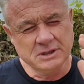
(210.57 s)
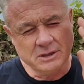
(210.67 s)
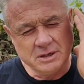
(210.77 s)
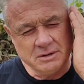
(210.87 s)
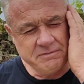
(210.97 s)
We
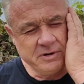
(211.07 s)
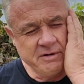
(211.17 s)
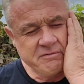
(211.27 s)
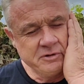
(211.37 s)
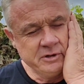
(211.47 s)
got it at
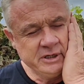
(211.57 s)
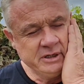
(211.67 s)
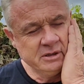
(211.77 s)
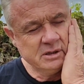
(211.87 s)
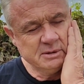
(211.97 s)
5:30 in
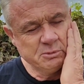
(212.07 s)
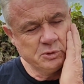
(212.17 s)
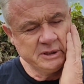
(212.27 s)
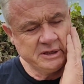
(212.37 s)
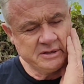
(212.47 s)
the
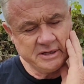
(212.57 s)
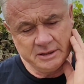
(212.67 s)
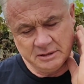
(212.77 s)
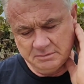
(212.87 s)
morning, I think.